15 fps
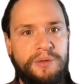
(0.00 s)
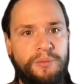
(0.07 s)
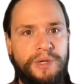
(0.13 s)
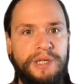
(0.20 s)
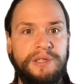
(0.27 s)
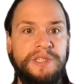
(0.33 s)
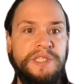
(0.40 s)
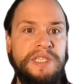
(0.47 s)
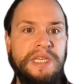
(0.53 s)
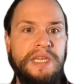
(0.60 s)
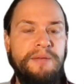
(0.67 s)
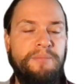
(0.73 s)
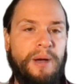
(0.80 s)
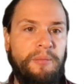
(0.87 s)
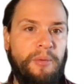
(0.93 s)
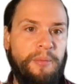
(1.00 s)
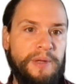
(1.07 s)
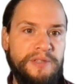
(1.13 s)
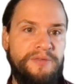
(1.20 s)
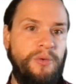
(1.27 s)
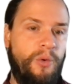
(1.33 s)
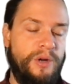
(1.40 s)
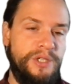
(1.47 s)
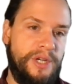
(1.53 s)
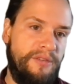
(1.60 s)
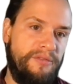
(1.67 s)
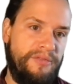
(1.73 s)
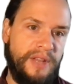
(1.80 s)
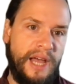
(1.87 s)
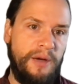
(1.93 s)
when you see bumblebees forage
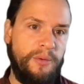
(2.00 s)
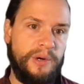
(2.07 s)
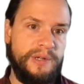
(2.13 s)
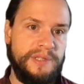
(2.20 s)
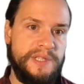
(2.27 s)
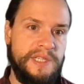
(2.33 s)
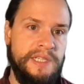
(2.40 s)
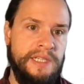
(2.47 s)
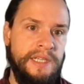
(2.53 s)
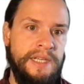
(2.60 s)
on flowers,